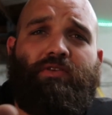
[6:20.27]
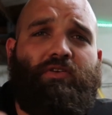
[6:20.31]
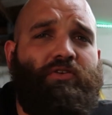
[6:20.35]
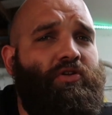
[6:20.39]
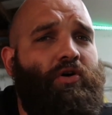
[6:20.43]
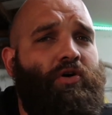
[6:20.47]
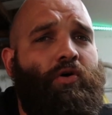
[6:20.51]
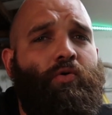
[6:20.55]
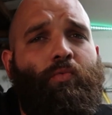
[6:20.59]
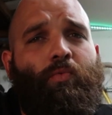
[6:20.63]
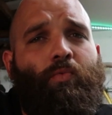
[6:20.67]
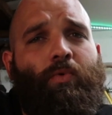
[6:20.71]
You
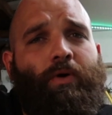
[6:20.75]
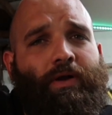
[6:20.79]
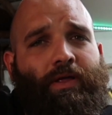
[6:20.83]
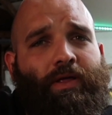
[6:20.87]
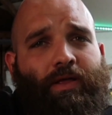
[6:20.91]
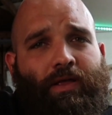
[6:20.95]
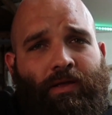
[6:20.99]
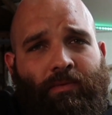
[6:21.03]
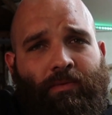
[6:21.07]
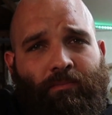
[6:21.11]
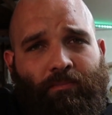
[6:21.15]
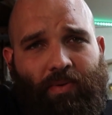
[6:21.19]
don't want
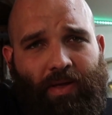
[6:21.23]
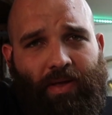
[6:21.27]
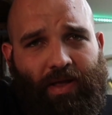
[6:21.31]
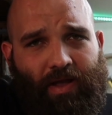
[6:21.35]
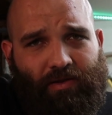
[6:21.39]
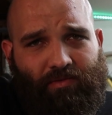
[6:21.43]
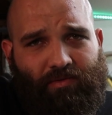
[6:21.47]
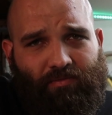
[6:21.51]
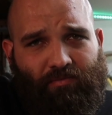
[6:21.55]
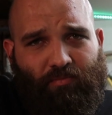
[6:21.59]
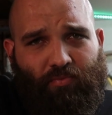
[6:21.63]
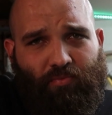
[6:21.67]
to
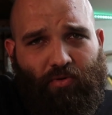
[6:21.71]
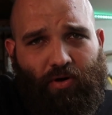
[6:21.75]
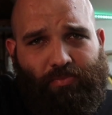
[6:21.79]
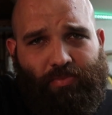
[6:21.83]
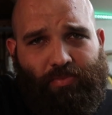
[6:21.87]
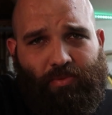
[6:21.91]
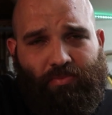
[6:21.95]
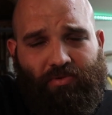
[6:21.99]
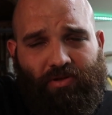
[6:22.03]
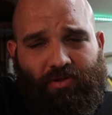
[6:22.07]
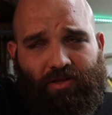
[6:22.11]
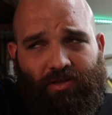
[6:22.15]
impact
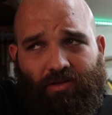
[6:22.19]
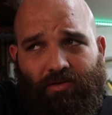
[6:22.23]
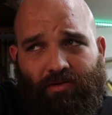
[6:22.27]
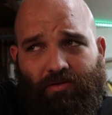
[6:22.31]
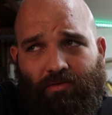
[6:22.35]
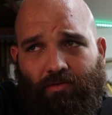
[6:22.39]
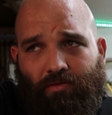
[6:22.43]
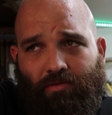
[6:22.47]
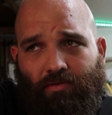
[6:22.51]
probably